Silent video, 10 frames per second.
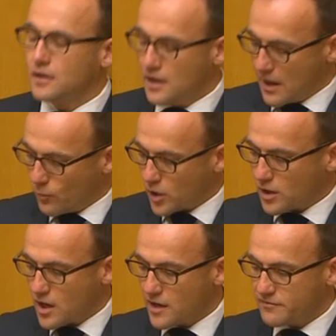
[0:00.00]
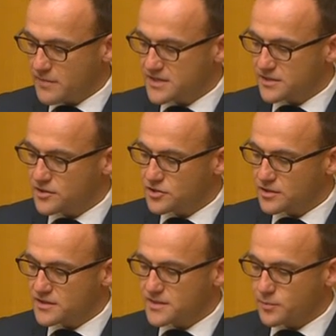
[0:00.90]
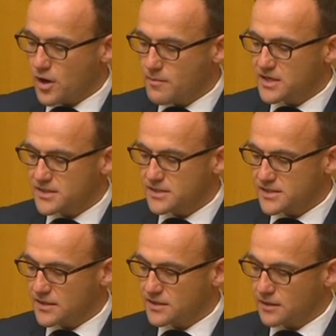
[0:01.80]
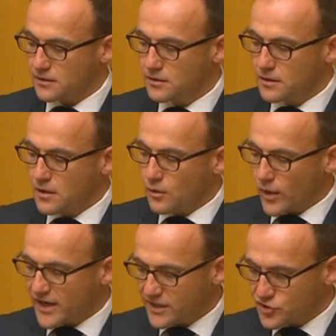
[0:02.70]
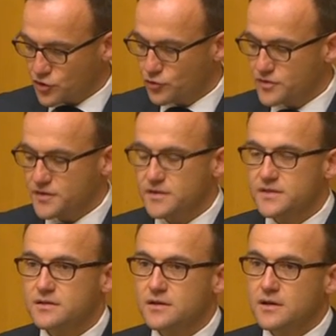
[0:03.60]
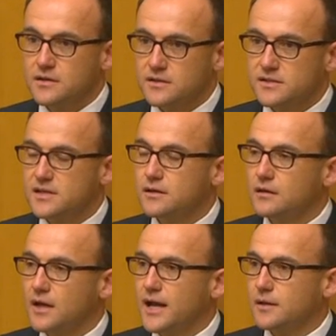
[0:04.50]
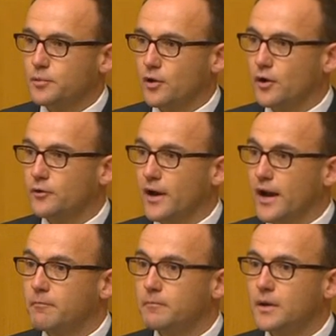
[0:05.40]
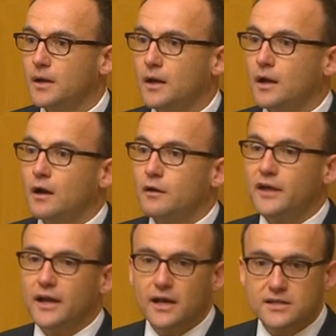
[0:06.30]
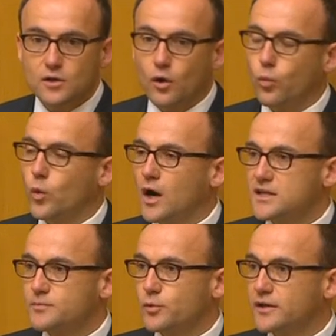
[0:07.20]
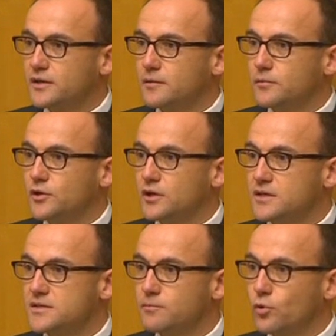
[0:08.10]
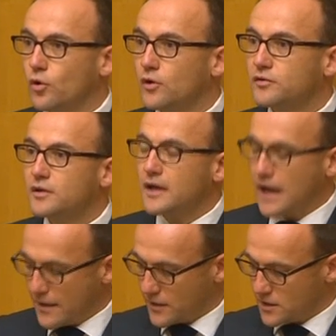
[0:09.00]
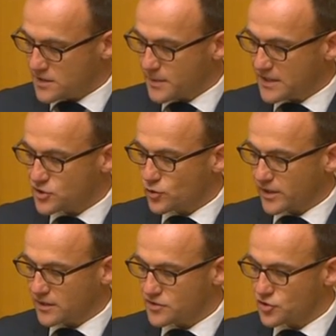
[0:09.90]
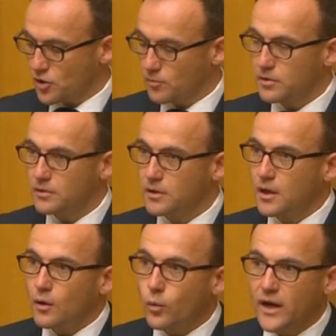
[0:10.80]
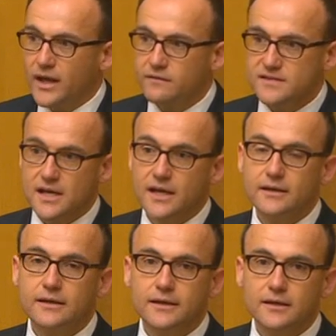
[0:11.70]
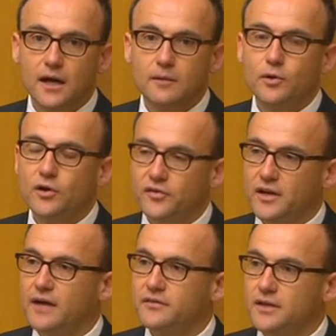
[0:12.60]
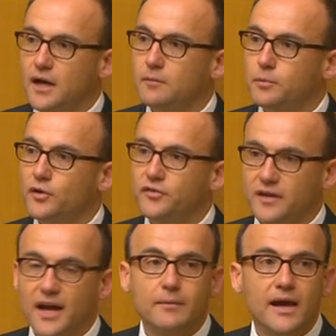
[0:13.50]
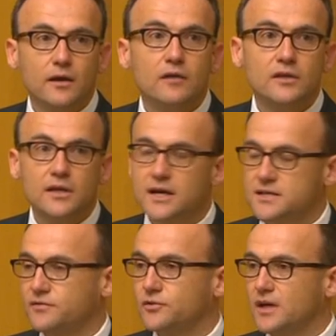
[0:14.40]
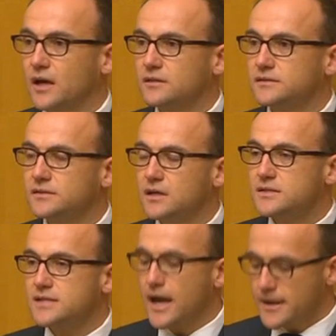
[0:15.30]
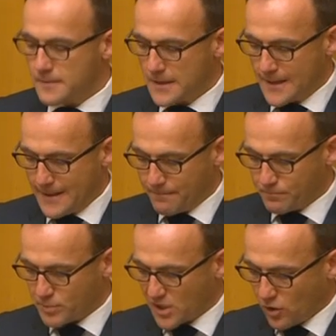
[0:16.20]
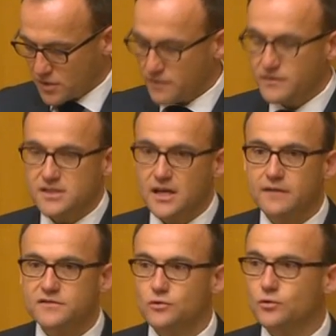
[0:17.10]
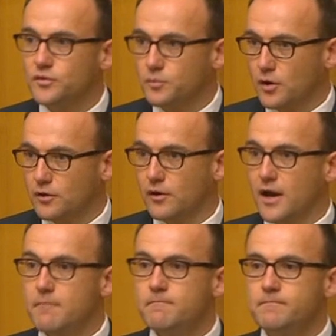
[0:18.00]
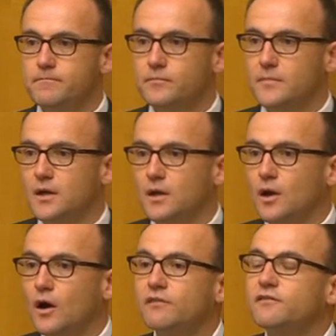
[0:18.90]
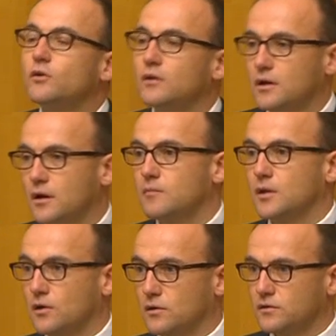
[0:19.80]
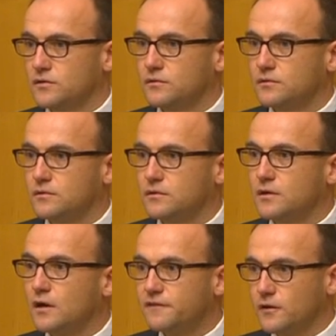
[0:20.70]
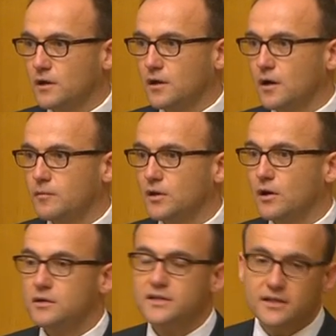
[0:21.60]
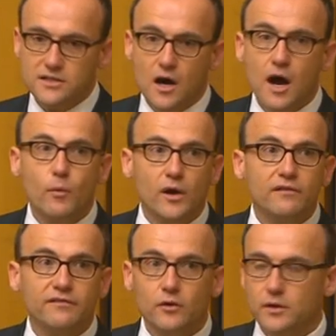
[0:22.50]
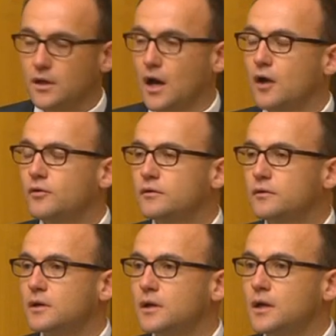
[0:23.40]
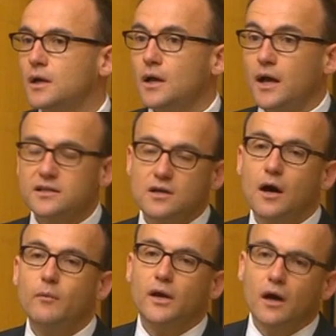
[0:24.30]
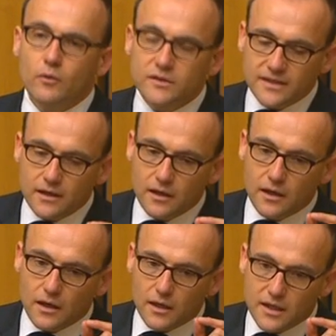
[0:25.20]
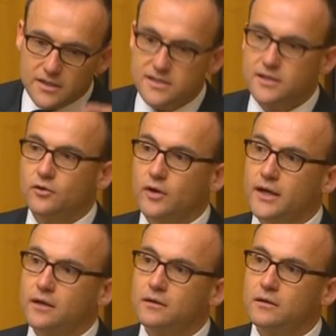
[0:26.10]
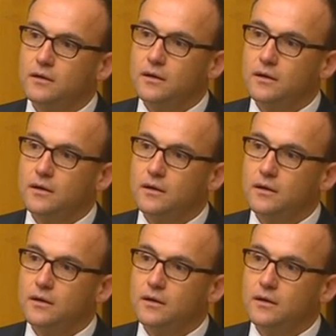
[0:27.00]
And what kind of message is this Prime Minister sending when he chooses to single out a program that has got widespread community support and that has been doing its job? We have seen young person after young person come out over the last few days and say, because of the Safe Schools program, I felt like I belonged. I felt like I belonged. At a time when I felt alone, at a time when I was considering